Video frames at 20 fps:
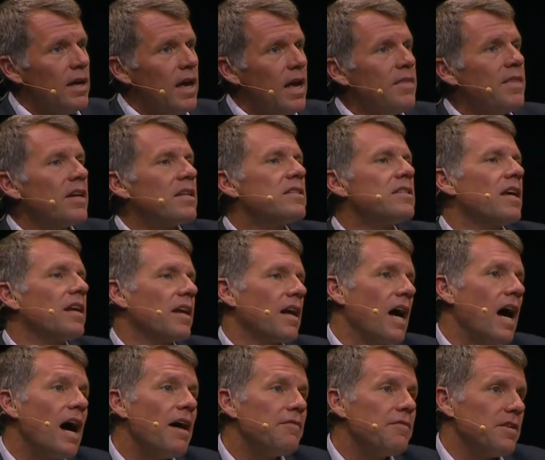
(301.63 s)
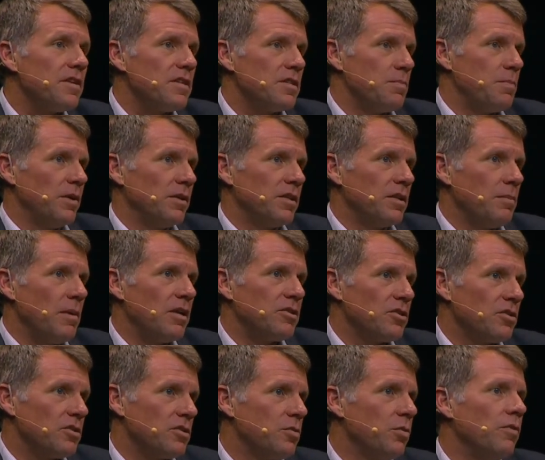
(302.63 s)
and then a set of confidence building
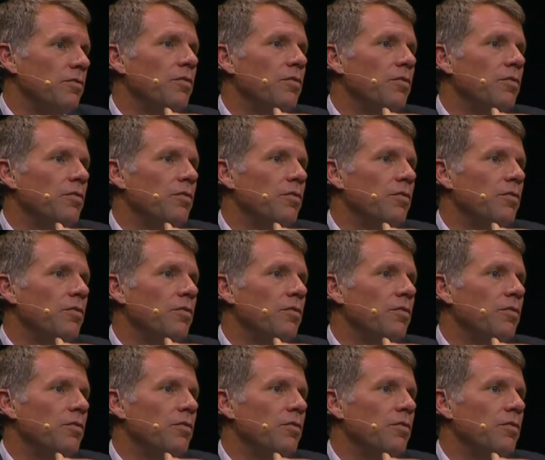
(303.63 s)
measures to